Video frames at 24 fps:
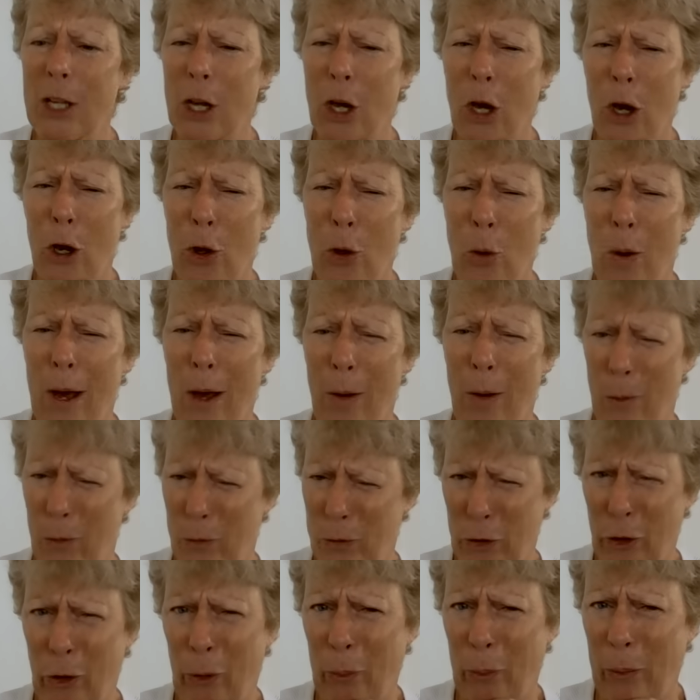doesn't go quite
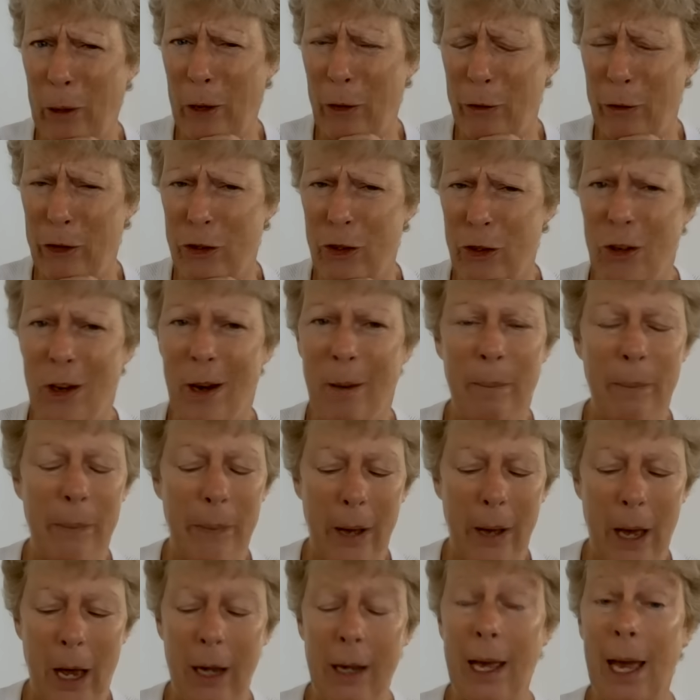so well for Trump.
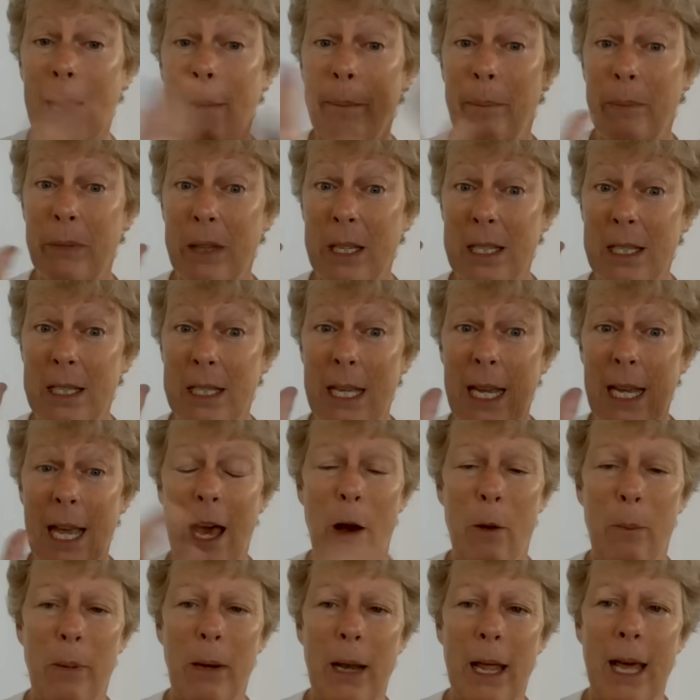Okay, let's see
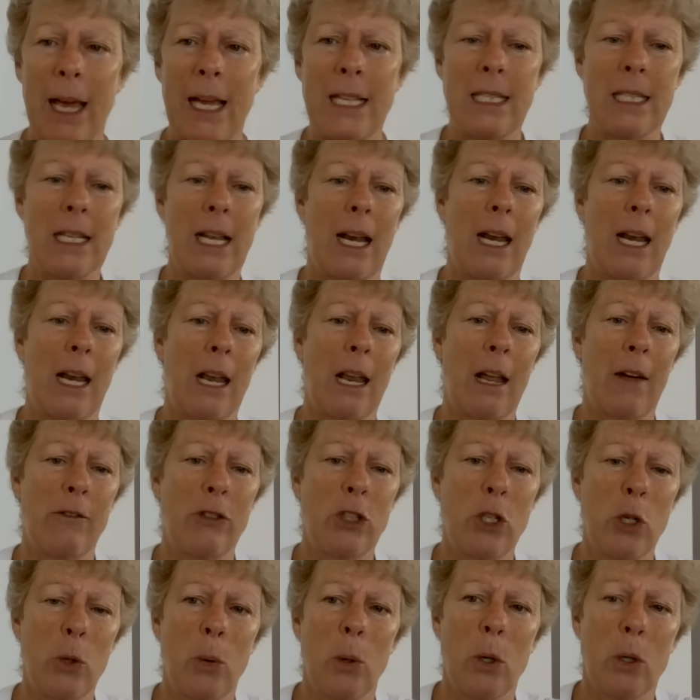how it plays.
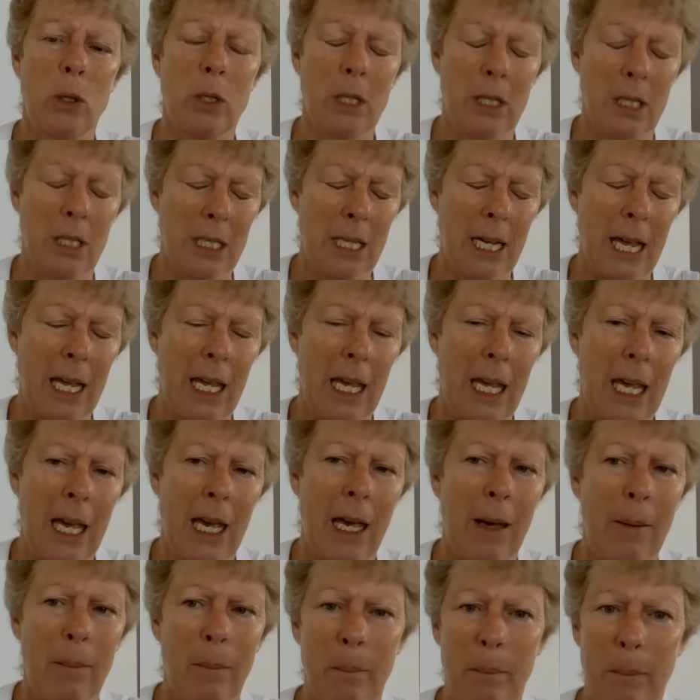Love to you all. Take
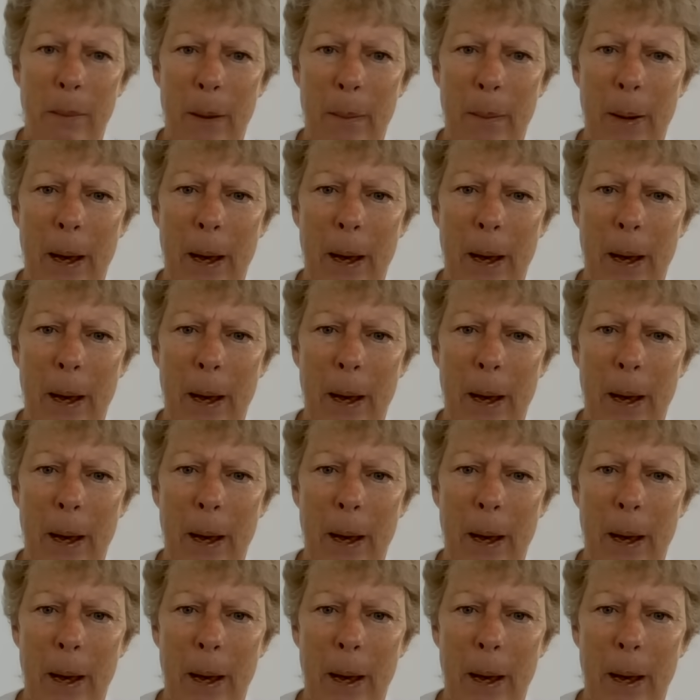care.